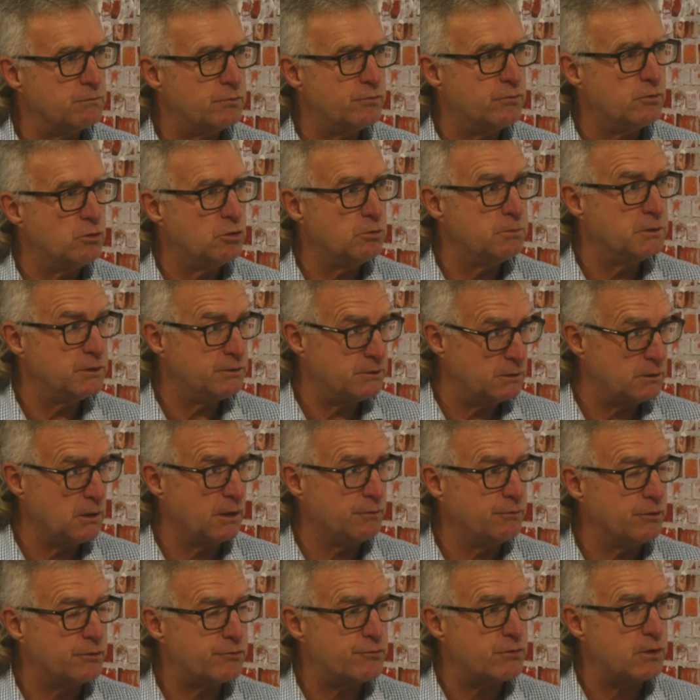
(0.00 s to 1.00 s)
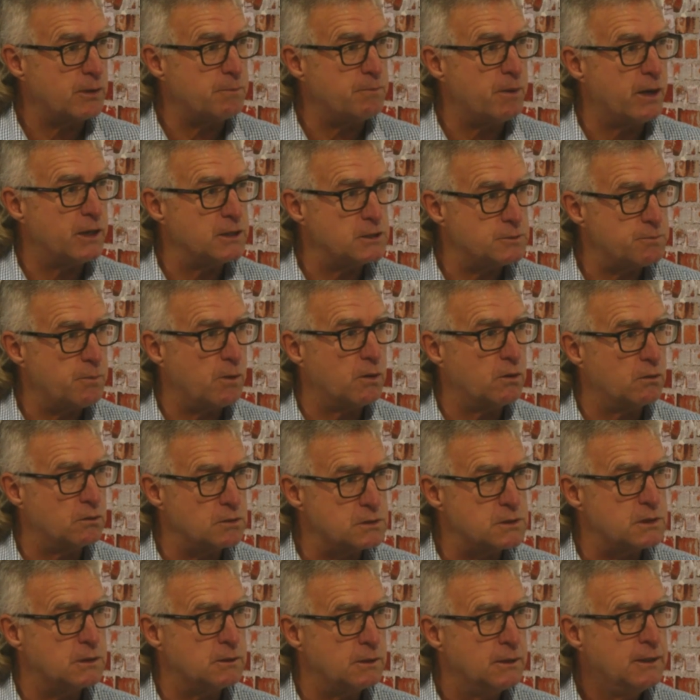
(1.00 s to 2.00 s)
in form and the three pace
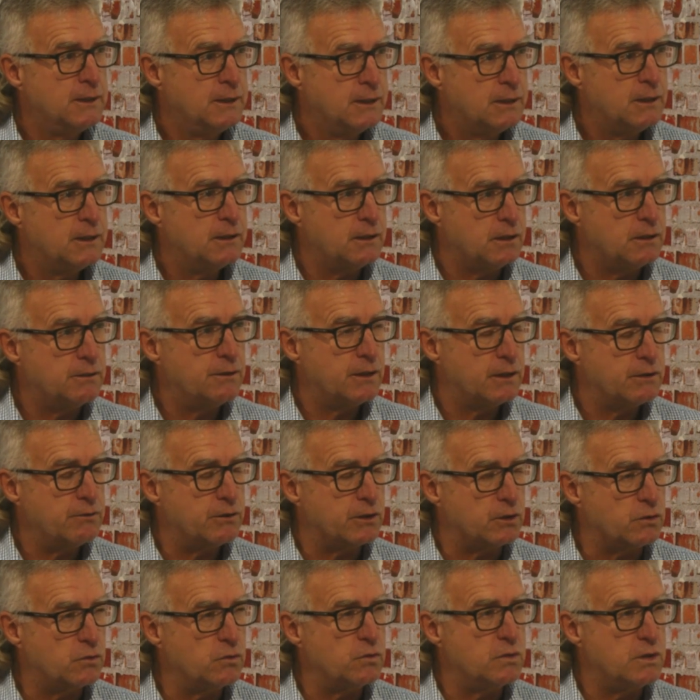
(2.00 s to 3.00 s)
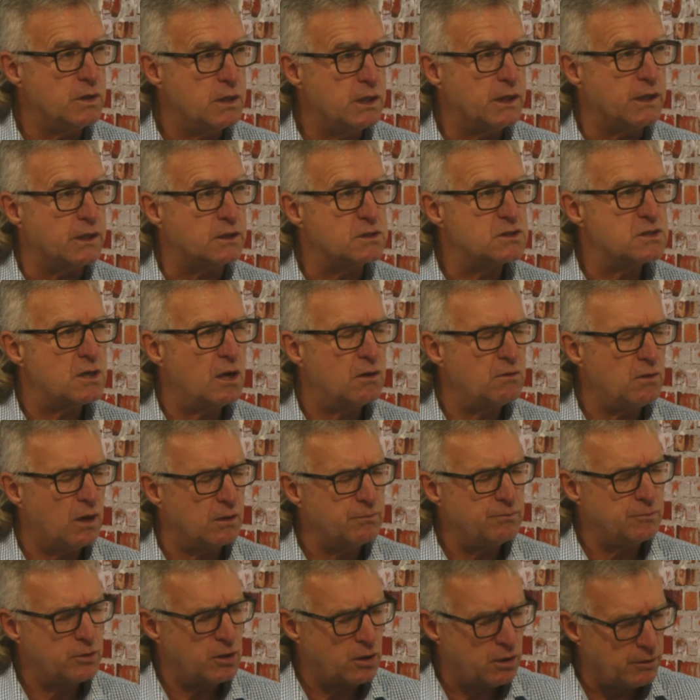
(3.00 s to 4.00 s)
bowlers are in good nick. Mm.
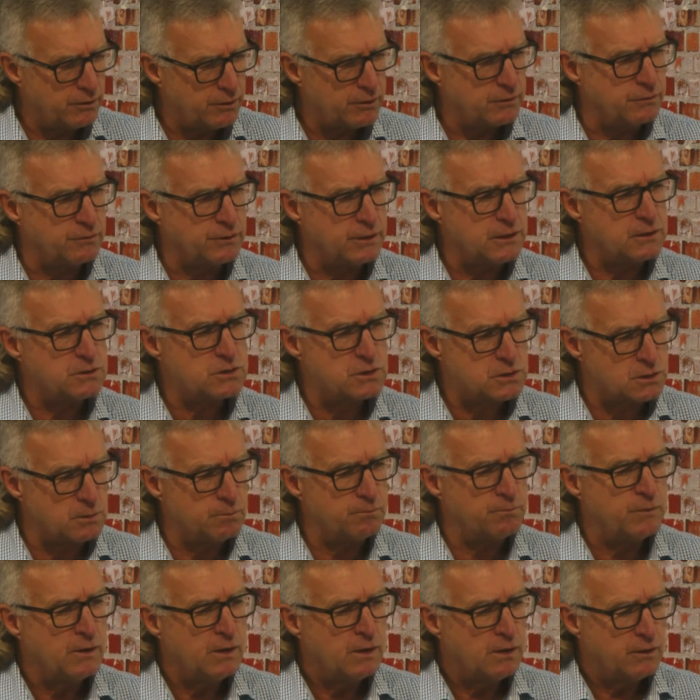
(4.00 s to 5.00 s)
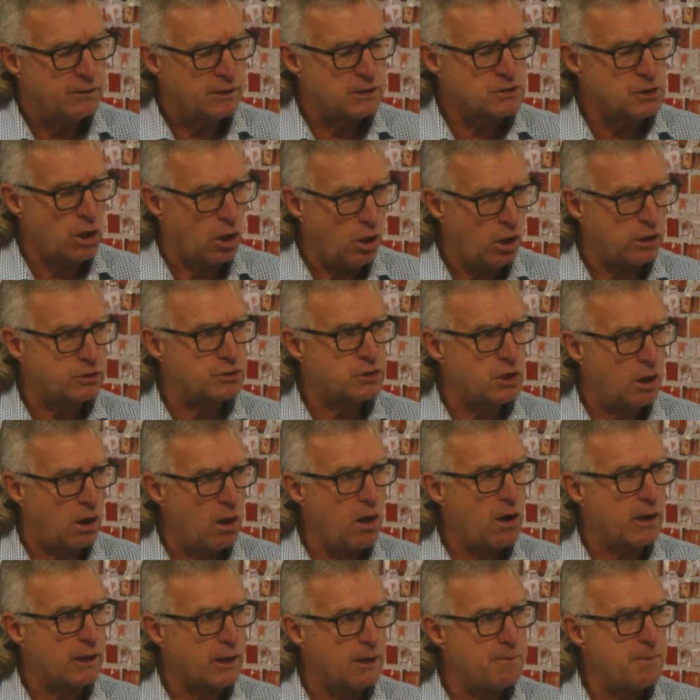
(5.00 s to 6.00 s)
So, you know, there's a lot to
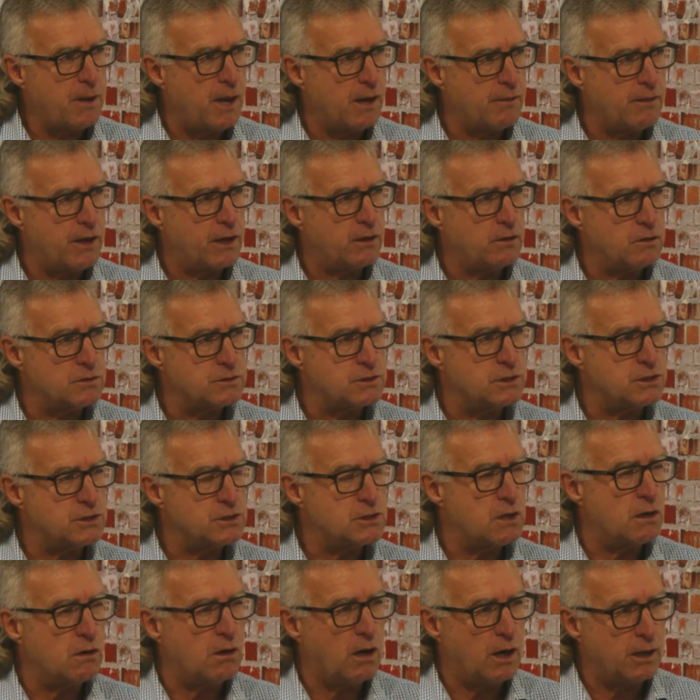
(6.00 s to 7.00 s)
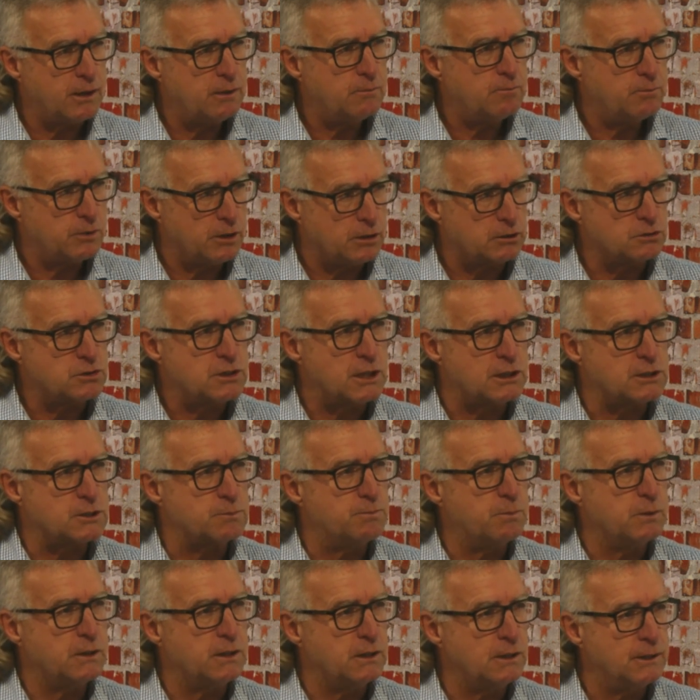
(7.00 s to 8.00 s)
like about that Aussie side, but it'll
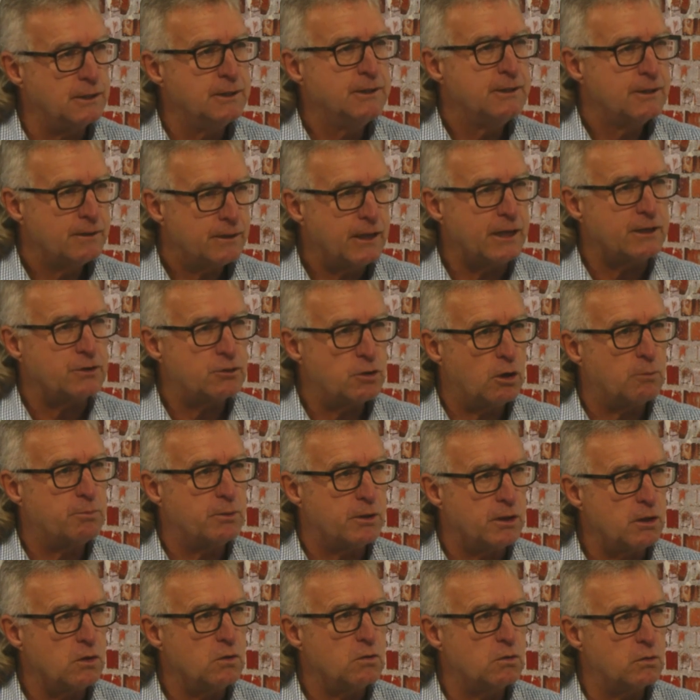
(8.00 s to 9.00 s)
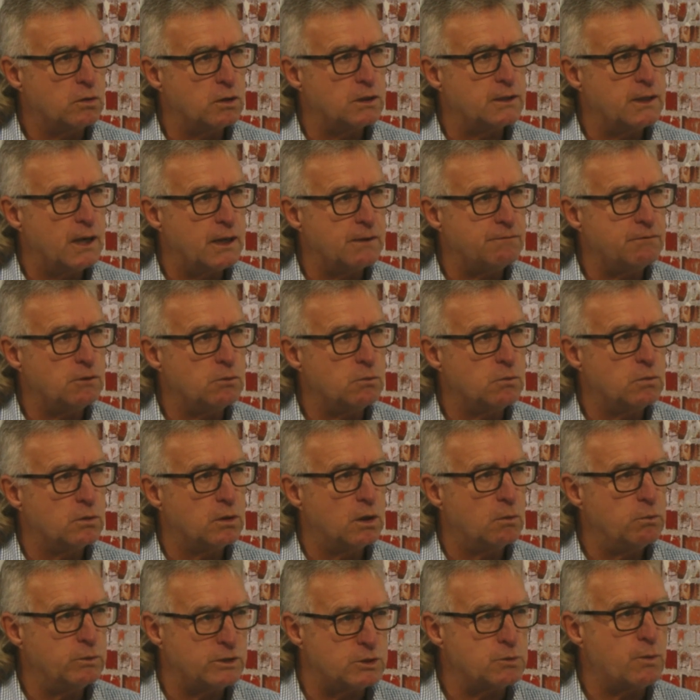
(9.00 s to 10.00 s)
just be that top of the order, Davey
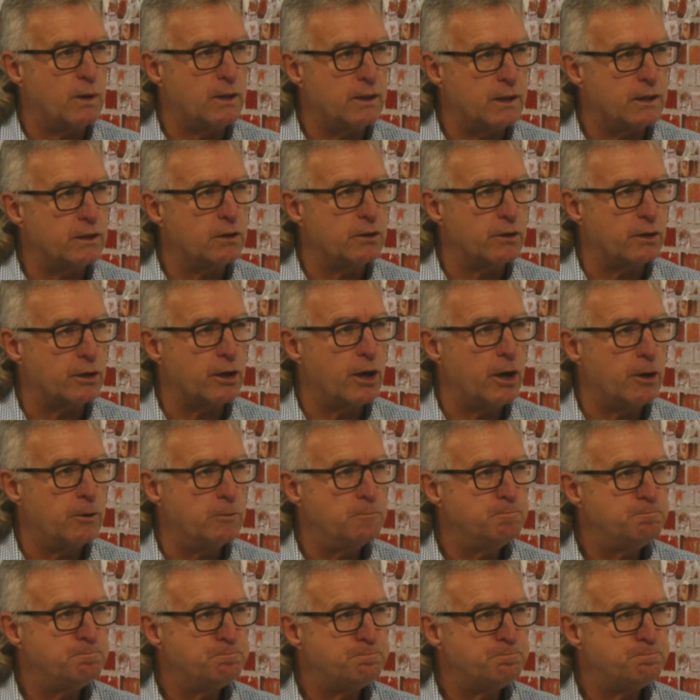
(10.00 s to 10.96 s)
Warner, which way they're going to go.